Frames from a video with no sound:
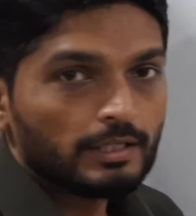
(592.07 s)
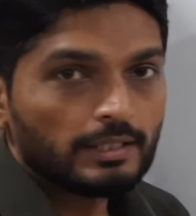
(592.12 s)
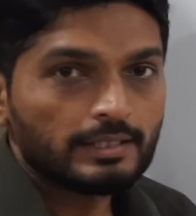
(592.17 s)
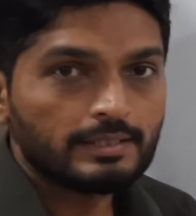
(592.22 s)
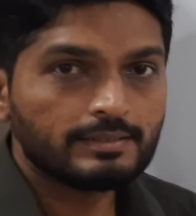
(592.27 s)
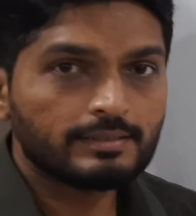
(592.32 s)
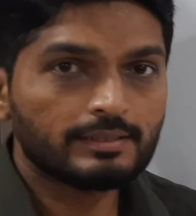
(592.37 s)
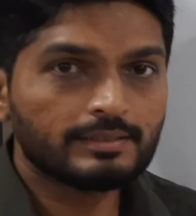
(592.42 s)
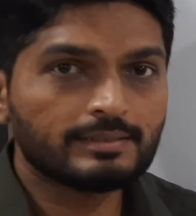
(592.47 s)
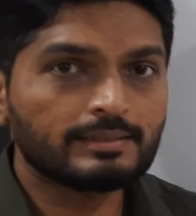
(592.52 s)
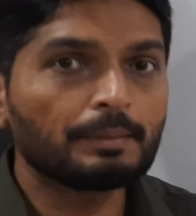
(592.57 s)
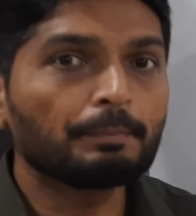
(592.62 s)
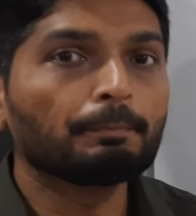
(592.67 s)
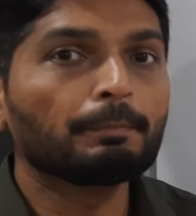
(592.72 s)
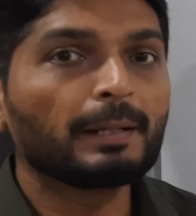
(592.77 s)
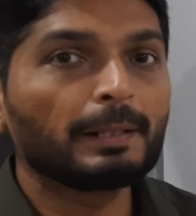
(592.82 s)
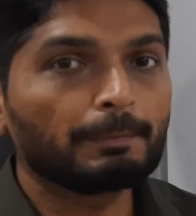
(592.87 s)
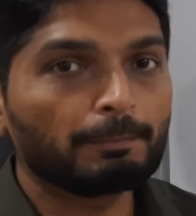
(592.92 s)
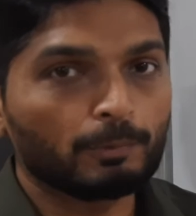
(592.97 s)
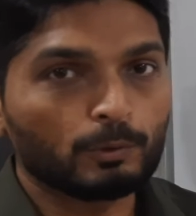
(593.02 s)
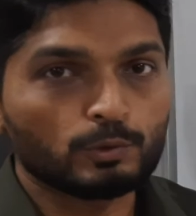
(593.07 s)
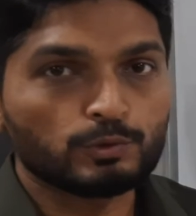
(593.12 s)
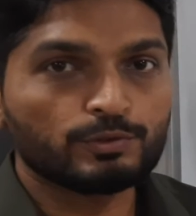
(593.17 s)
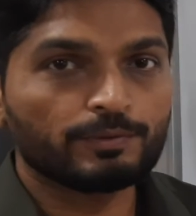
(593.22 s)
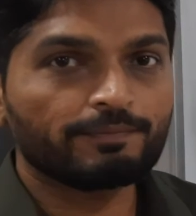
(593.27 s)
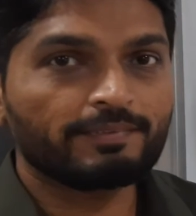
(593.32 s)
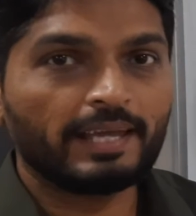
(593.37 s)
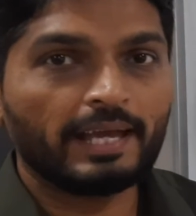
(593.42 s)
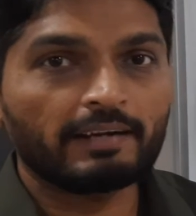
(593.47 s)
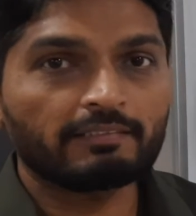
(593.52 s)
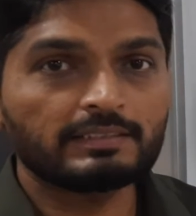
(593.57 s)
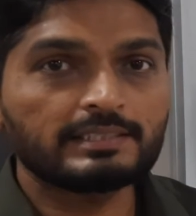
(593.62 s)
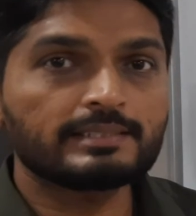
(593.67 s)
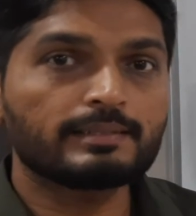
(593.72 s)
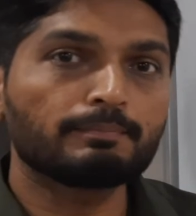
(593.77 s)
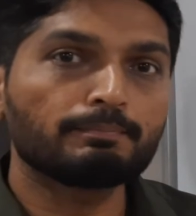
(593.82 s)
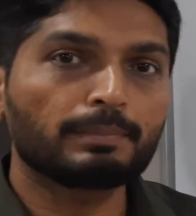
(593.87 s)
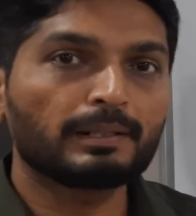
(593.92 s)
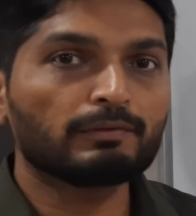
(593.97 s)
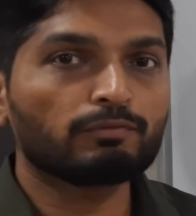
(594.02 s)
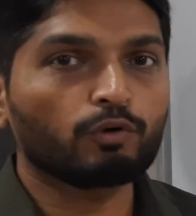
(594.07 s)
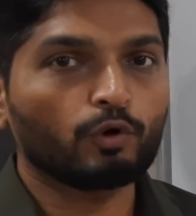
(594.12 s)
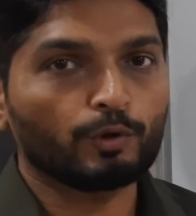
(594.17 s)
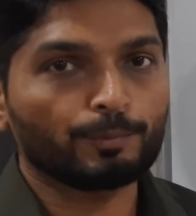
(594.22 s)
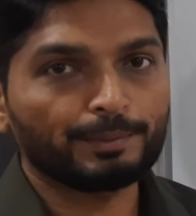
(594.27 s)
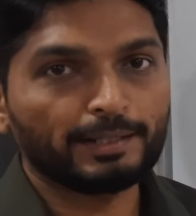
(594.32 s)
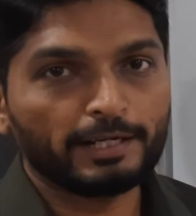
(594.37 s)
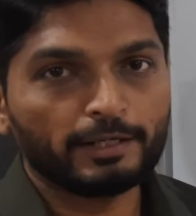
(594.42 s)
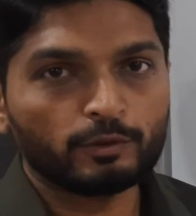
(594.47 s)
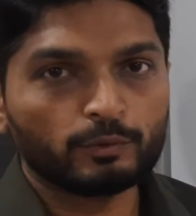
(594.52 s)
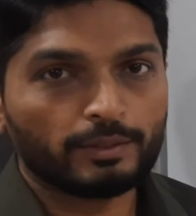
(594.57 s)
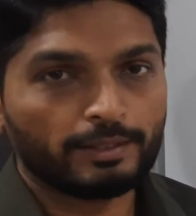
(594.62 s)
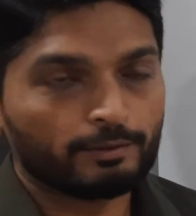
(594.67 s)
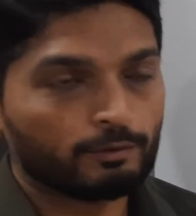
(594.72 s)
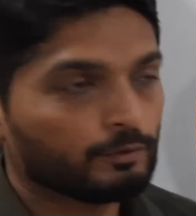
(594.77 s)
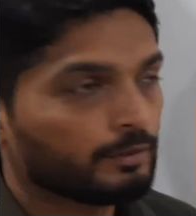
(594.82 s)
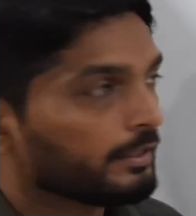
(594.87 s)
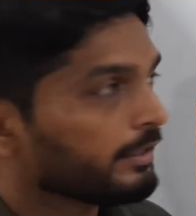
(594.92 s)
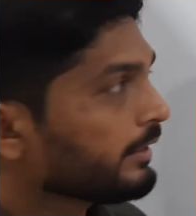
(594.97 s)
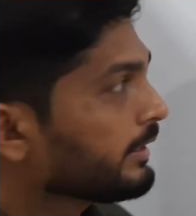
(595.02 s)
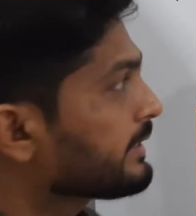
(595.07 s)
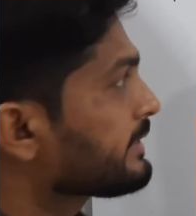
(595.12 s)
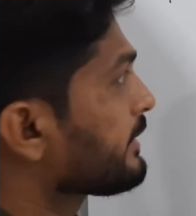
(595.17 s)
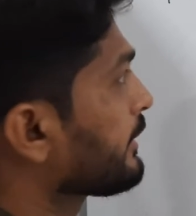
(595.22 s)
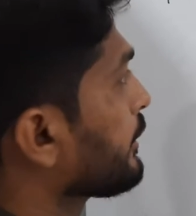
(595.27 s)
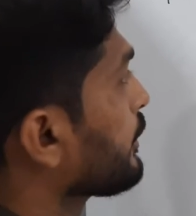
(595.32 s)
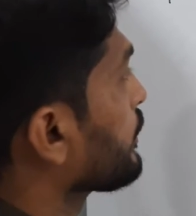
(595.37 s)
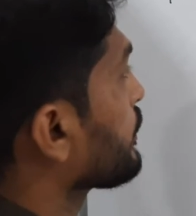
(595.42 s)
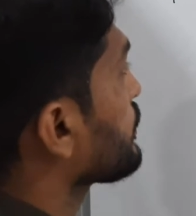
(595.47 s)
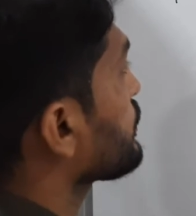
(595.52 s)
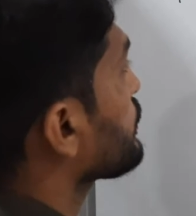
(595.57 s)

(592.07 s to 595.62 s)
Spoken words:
It's a simple pole. So we have a simple formula to calculate residue.